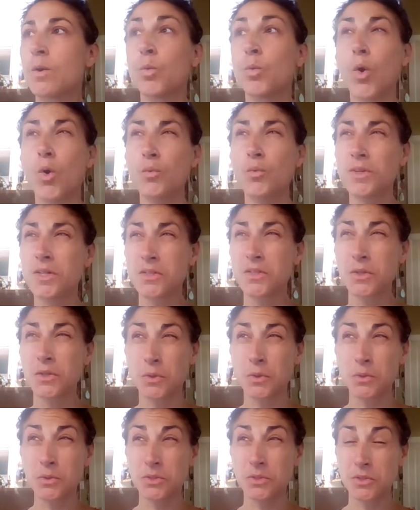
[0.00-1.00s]
woven into
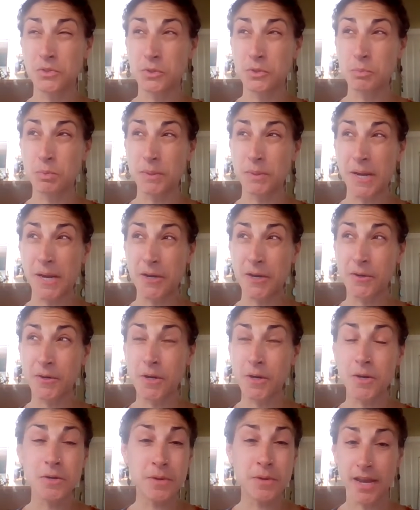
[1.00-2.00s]
who's a
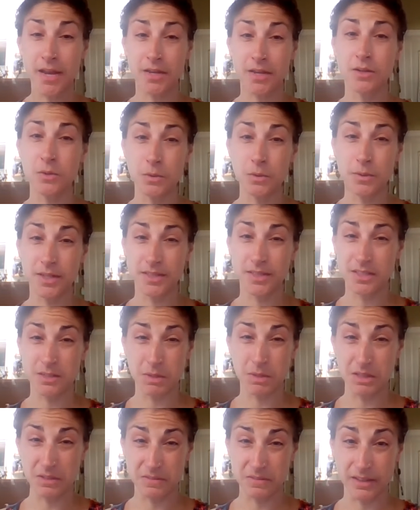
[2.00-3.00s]
superhero and who gets to
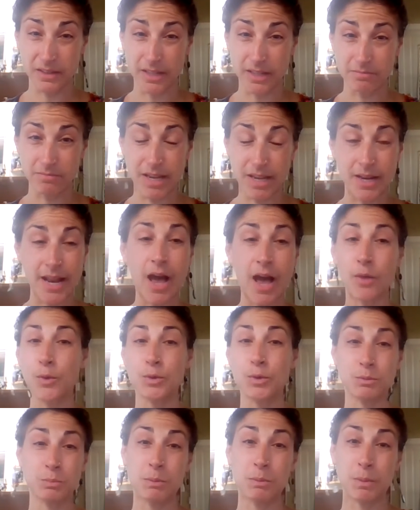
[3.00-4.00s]
be the villain and how
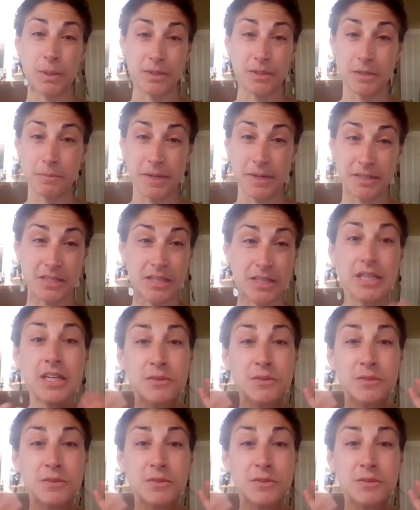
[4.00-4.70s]
those people are depicted,